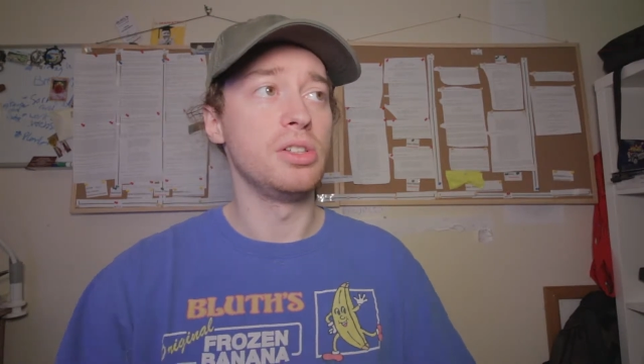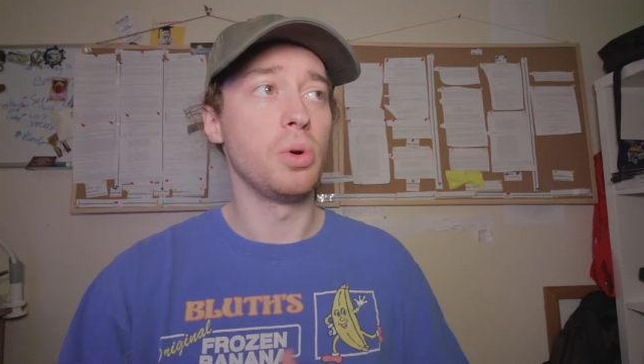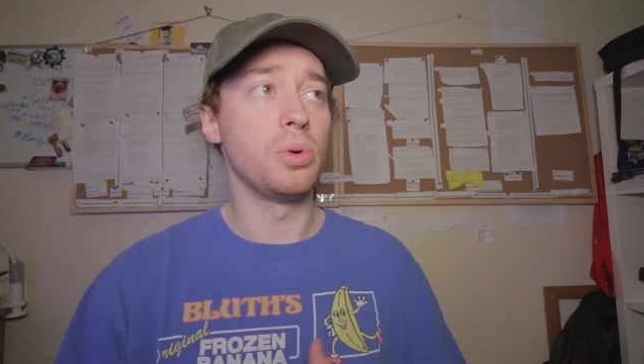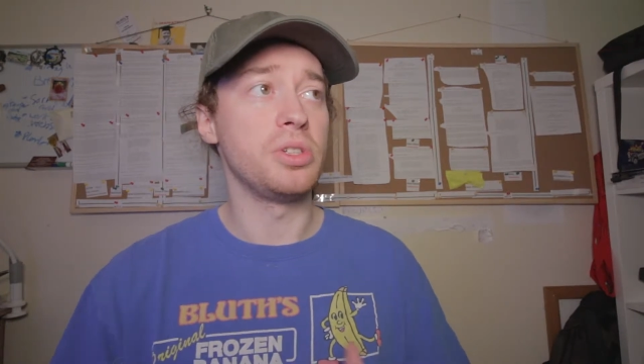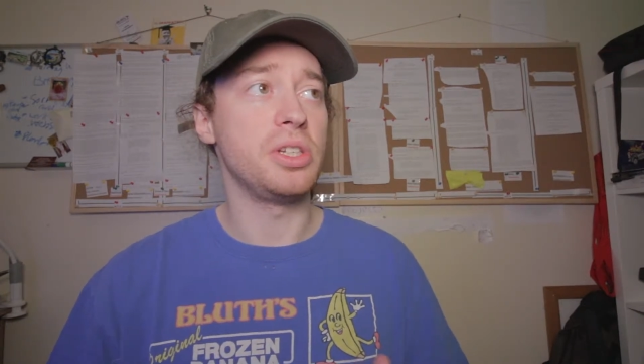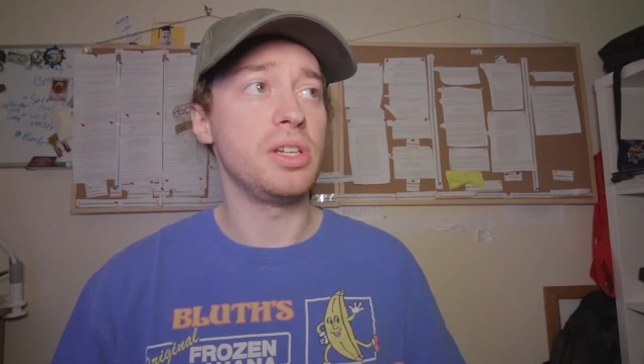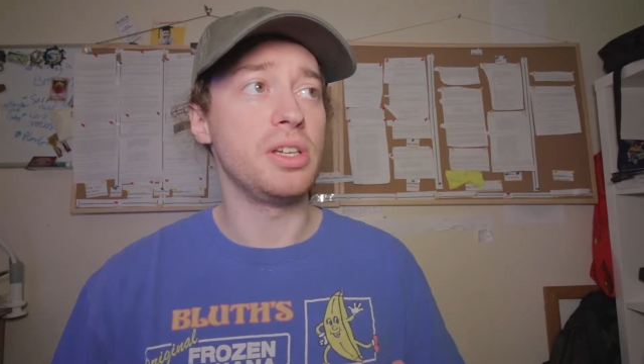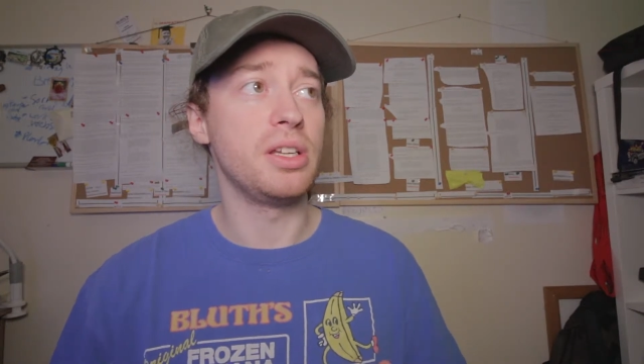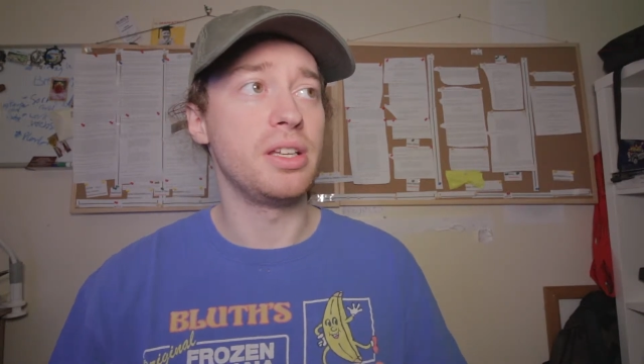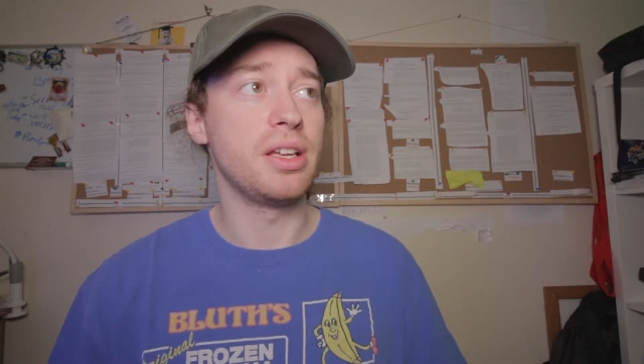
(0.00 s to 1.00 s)

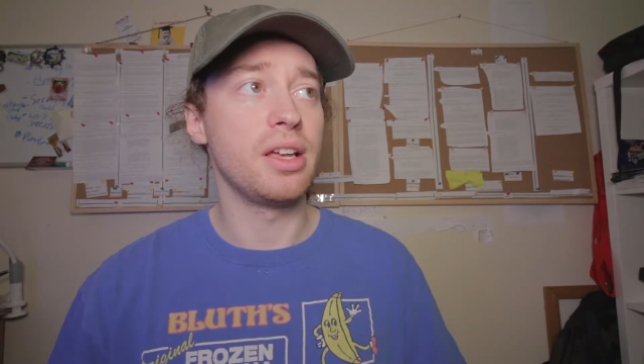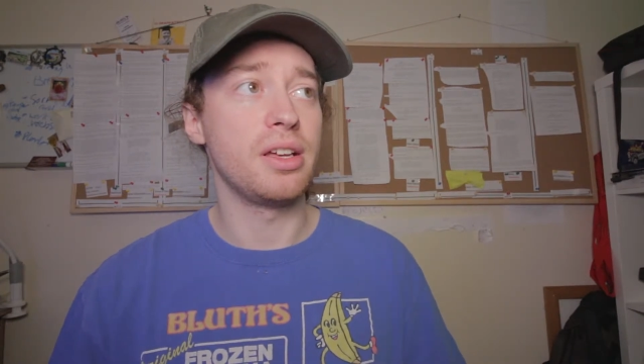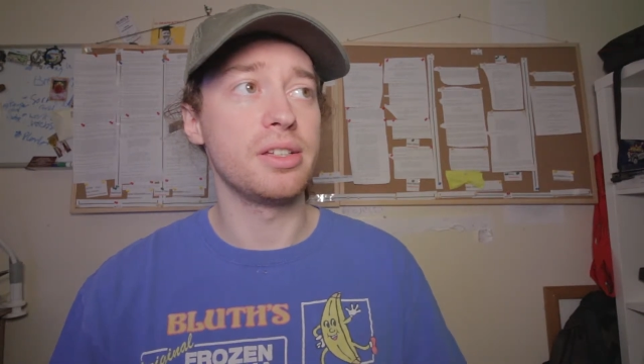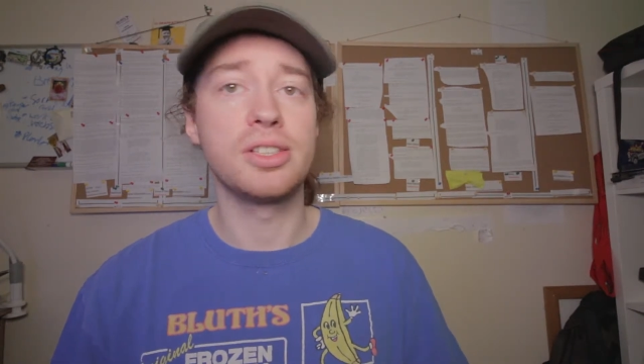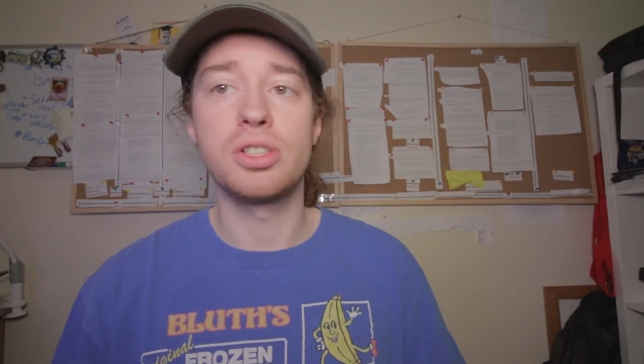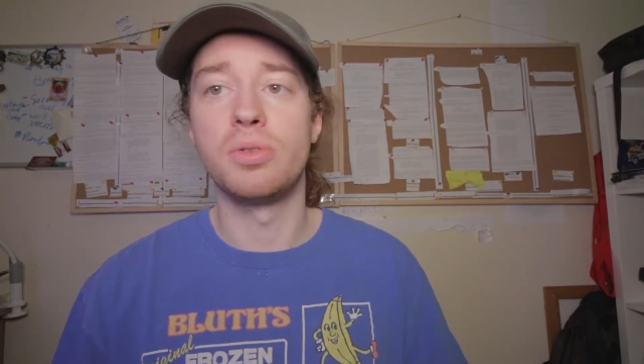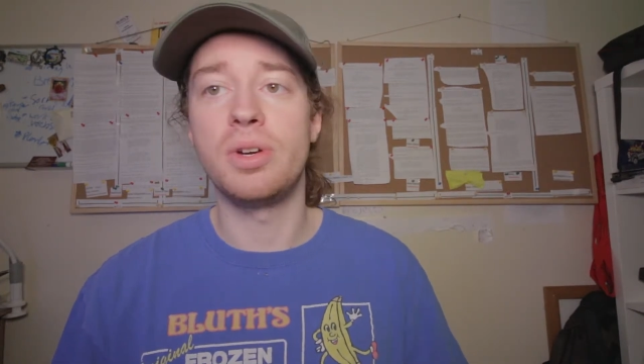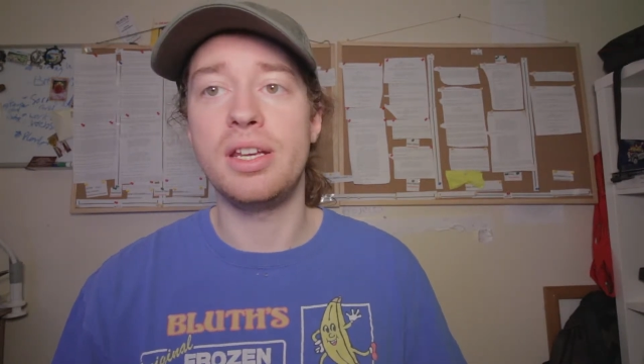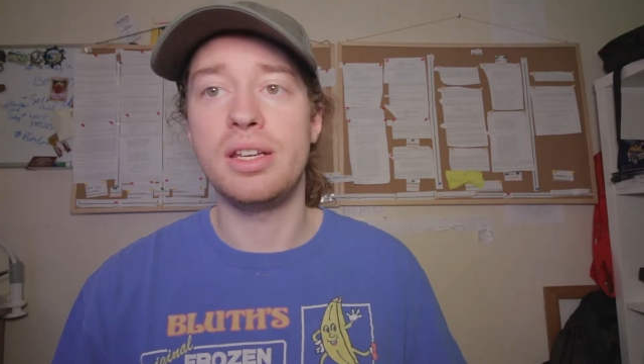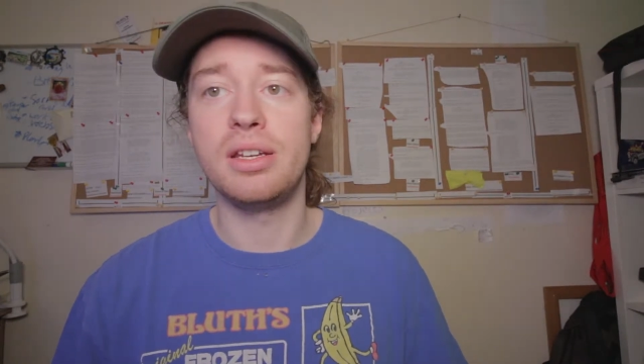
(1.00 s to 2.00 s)
daunting
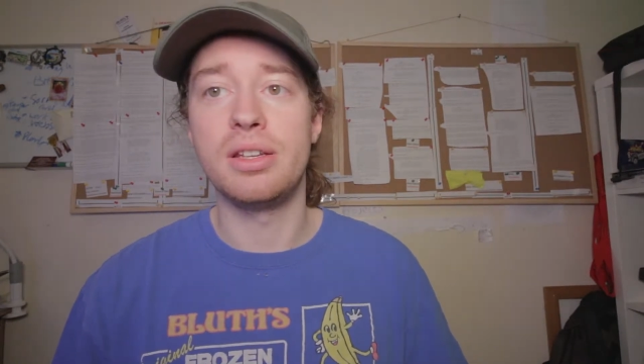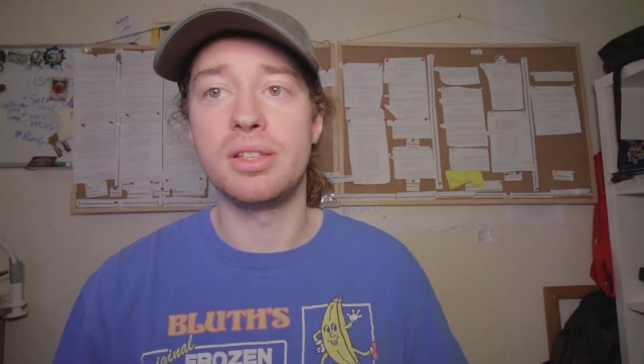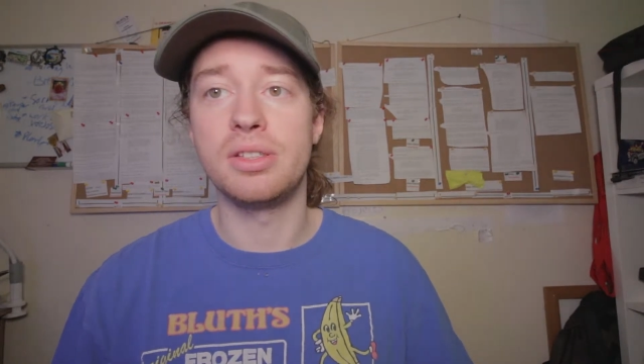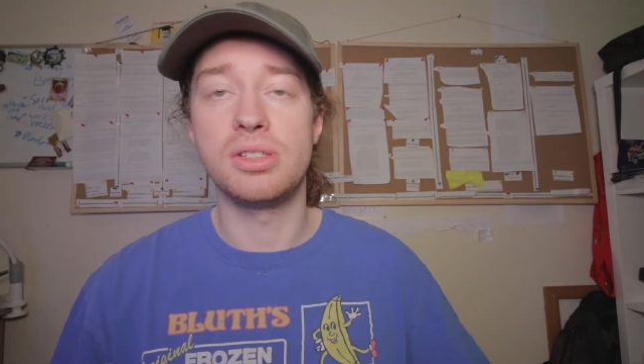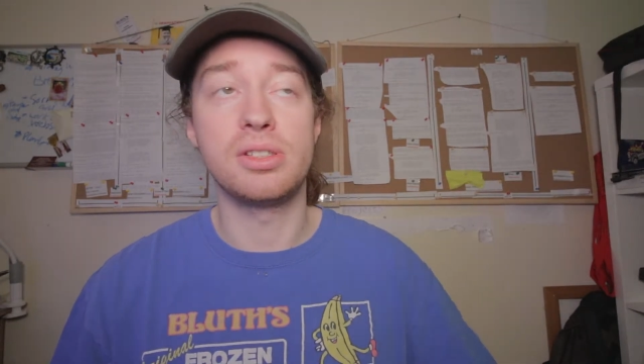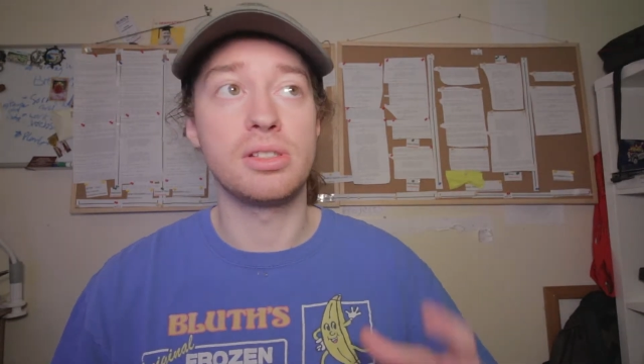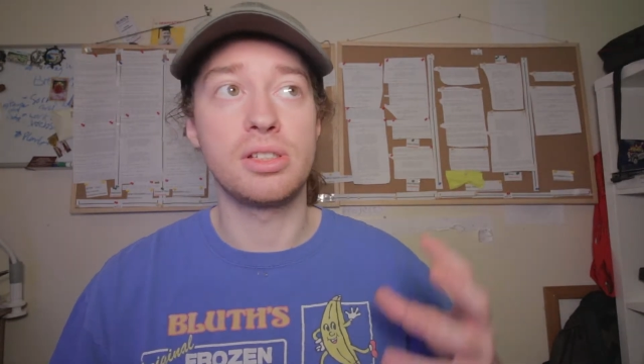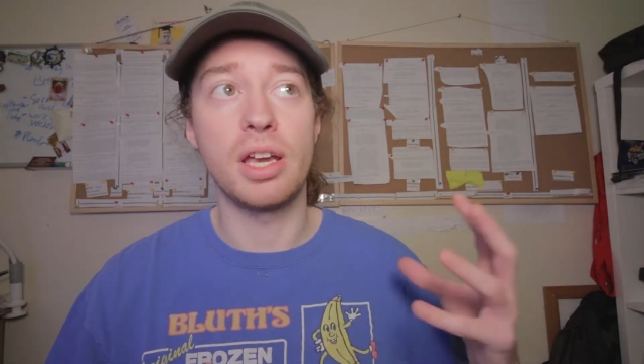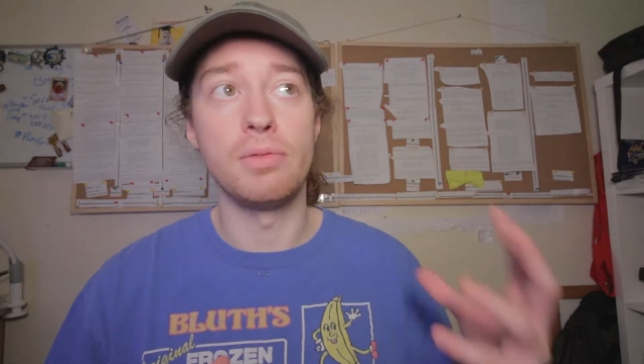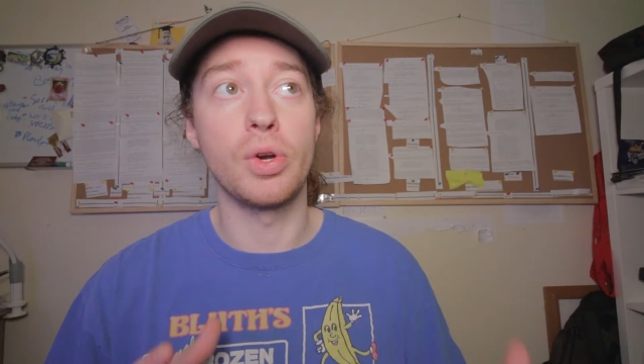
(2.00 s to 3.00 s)
screen that's
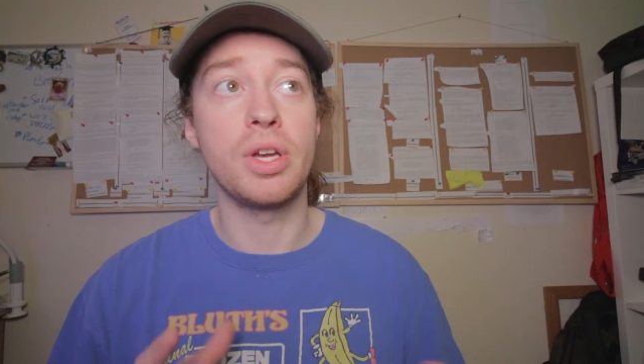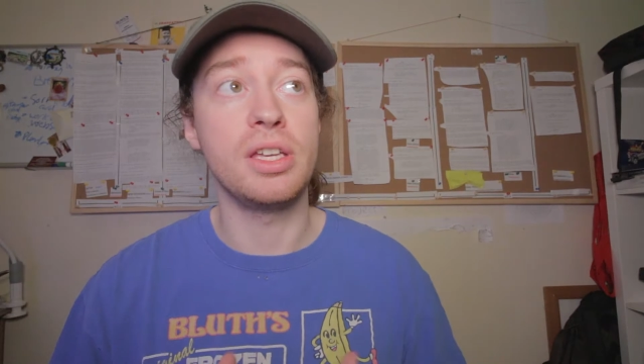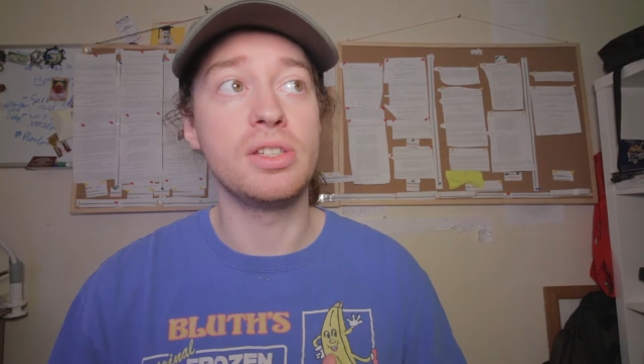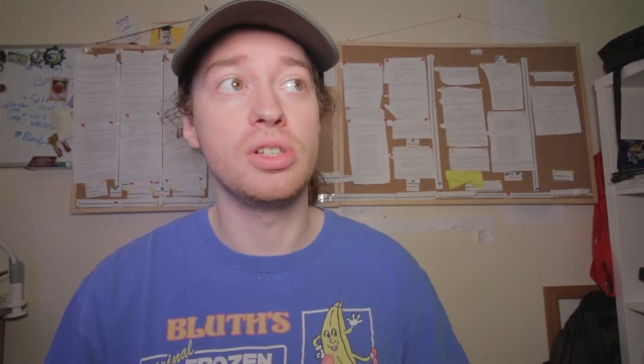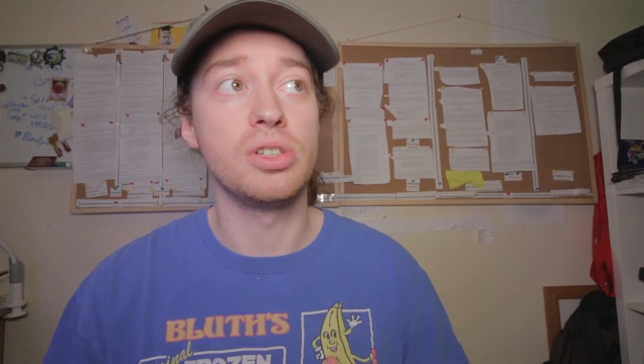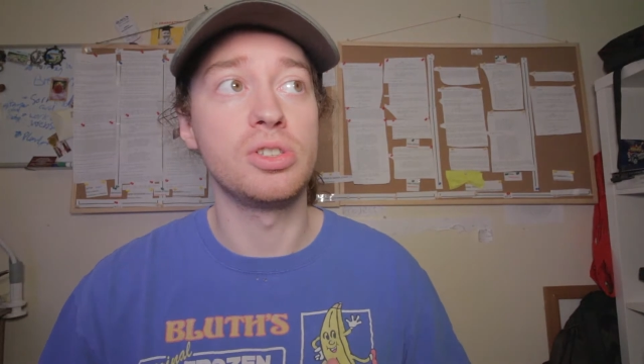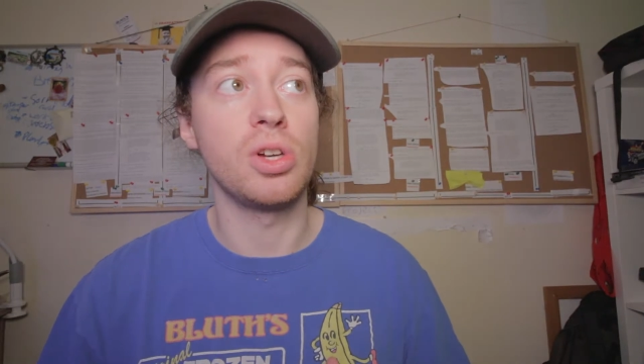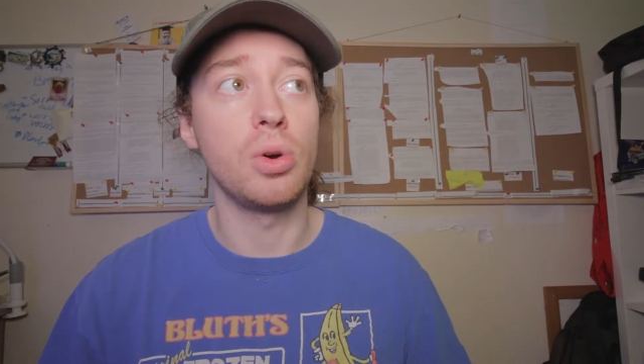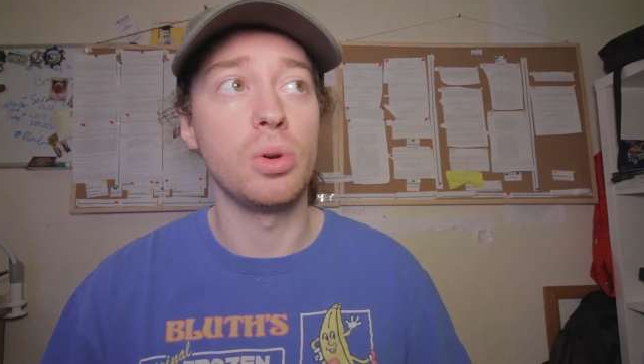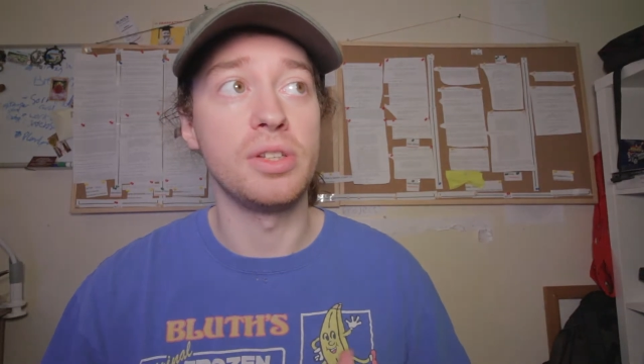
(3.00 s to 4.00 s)
kind of looking into your soul.